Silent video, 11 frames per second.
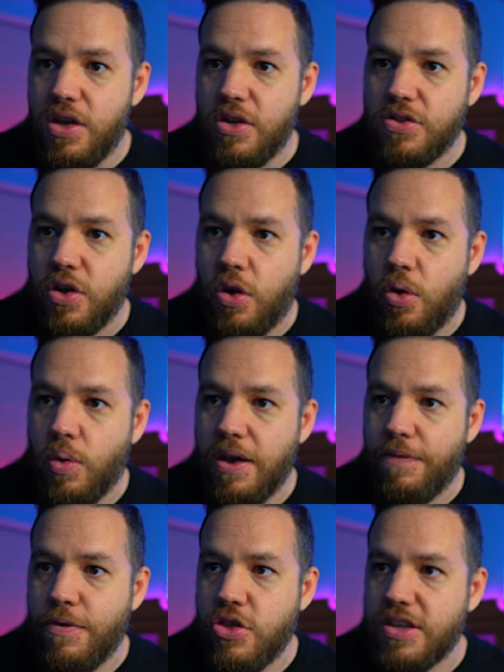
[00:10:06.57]
So
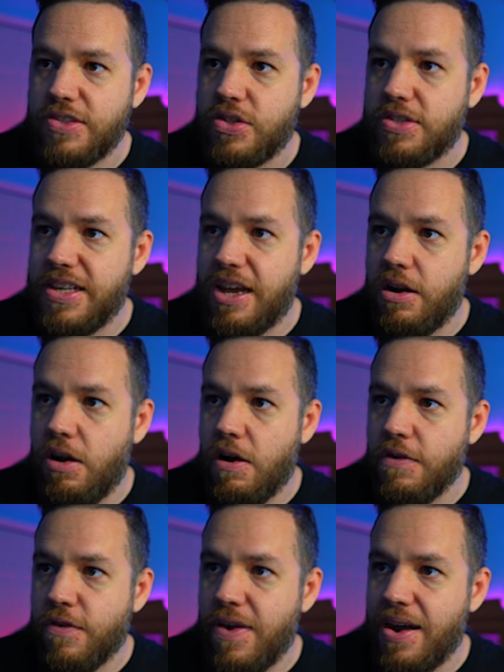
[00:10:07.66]
if we just set our
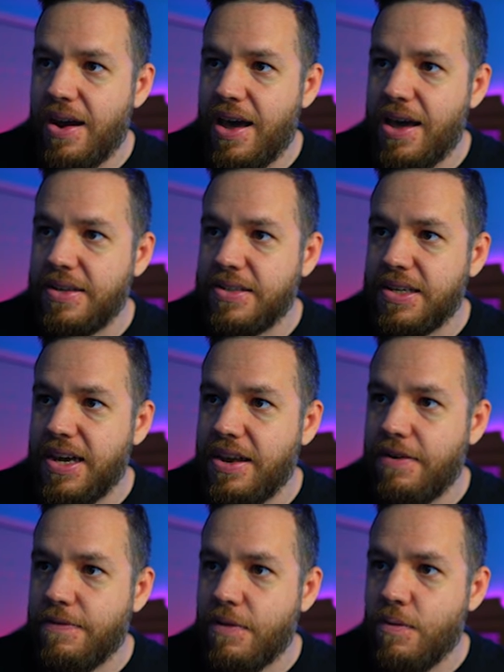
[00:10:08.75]
trend line kind
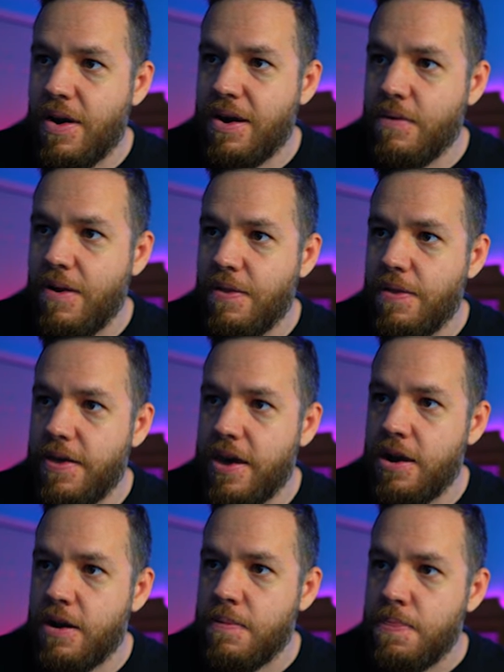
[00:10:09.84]
of right around
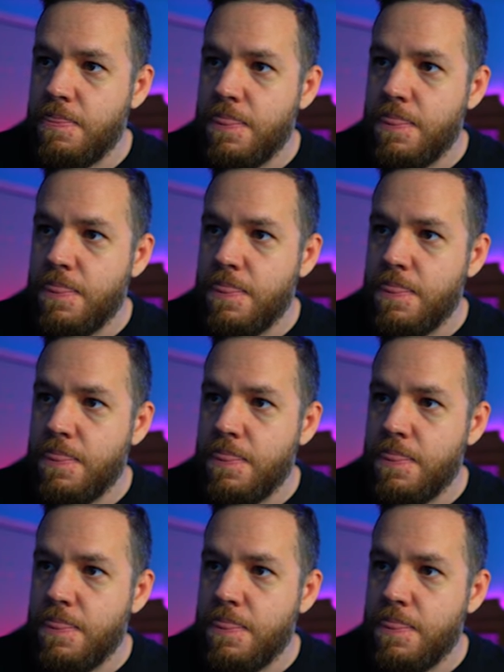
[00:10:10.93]
there